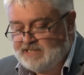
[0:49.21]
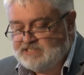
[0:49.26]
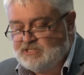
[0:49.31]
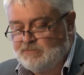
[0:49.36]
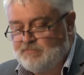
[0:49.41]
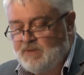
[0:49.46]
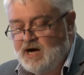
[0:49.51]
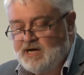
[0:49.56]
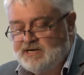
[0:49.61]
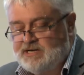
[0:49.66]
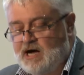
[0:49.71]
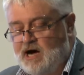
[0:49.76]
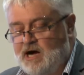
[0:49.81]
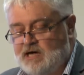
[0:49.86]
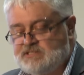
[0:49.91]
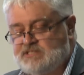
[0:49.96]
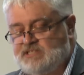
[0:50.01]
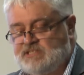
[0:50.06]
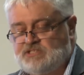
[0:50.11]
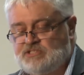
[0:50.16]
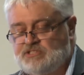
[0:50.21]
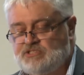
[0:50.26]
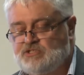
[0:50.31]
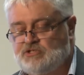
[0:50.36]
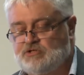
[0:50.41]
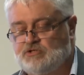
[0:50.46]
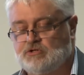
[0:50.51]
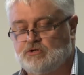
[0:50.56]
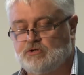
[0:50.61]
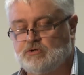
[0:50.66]
So my task is
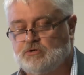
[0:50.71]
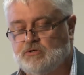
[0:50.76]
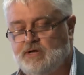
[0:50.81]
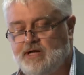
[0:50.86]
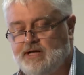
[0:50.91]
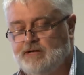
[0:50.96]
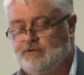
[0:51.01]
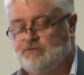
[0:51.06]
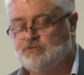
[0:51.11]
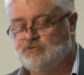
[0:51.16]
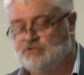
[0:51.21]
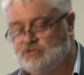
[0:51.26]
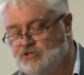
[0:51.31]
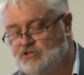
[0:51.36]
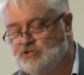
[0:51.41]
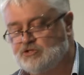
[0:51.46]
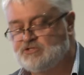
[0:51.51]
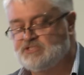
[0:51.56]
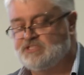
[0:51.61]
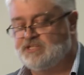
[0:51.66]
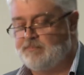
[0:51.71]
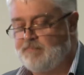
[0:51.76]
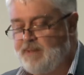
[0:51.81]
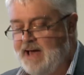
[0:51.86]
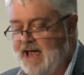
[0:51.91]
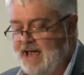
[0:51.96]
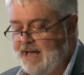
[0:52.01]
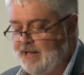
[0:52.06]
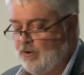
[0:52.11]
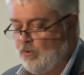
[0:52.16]
to introduce the
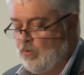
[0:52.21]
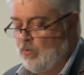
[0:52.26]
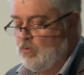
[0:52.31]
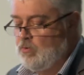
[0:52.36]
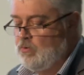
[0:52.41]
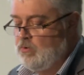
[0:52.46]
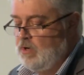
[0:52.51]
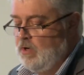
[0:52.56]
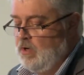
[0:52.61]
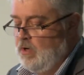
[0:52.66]
panel